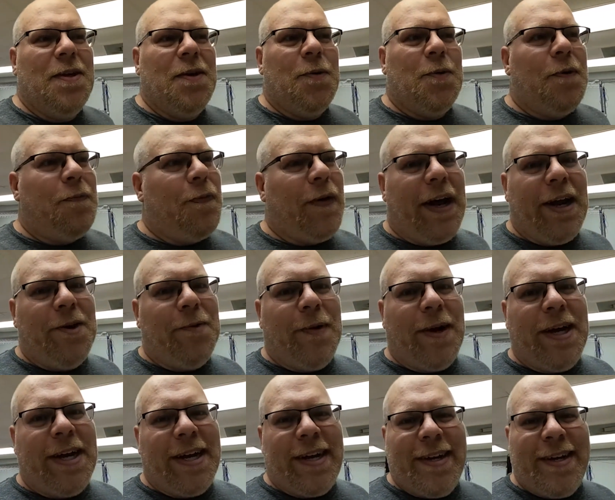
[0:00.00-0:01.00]
we'll find a
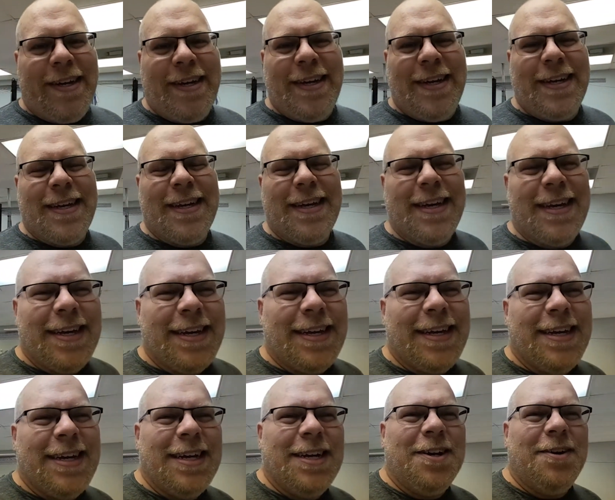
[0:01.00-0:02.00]
way.
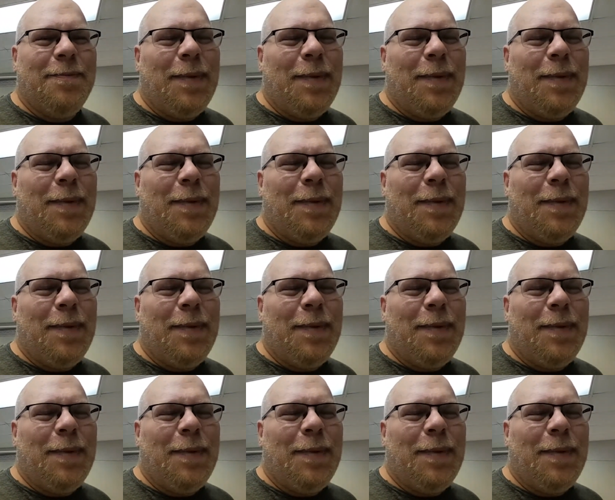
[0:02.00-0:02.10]
You know,